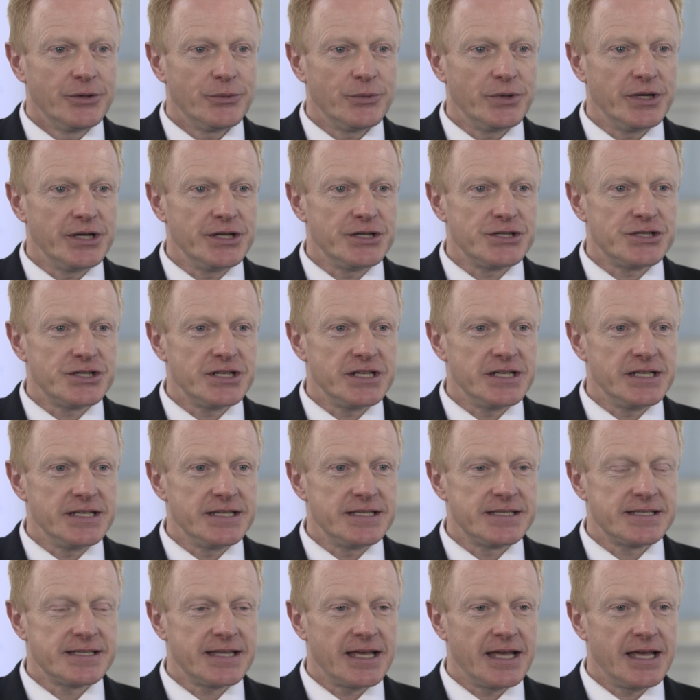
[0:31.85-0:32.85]
which
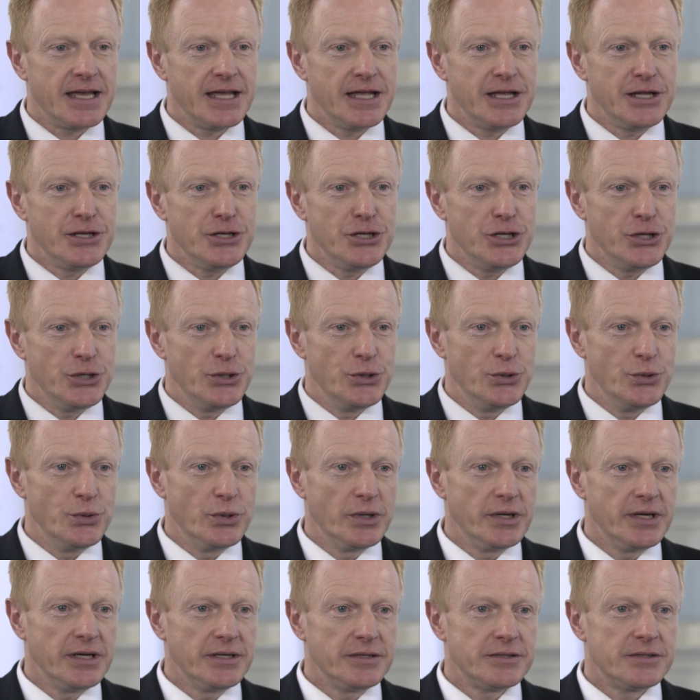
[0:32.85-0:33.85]
is a
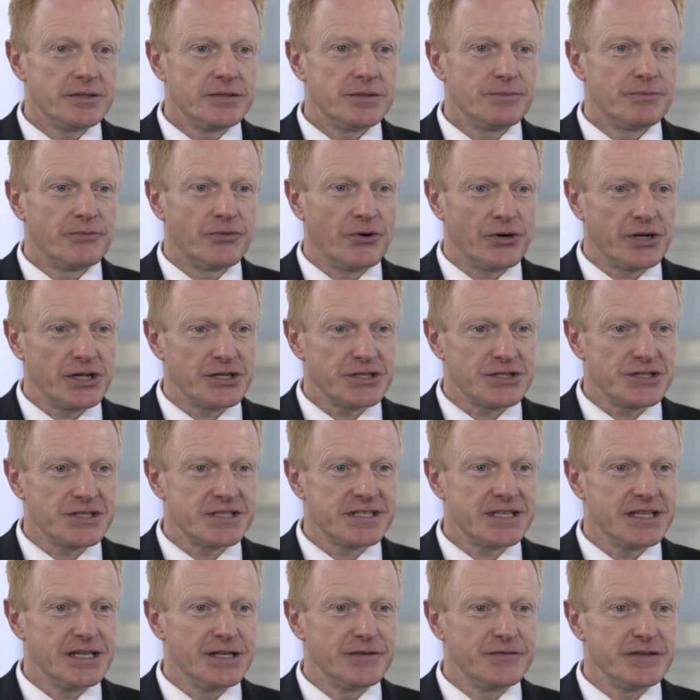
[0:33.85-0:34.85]
new product
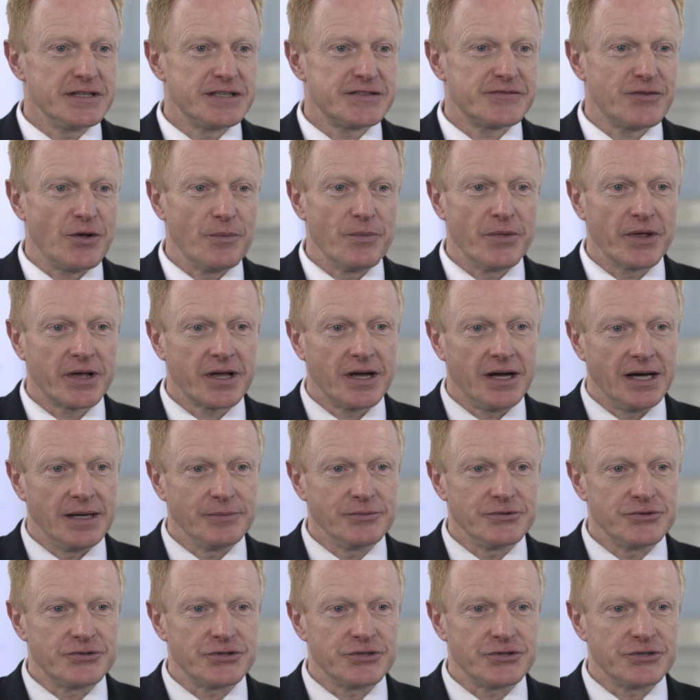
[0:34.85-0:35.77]
and service from the Carbon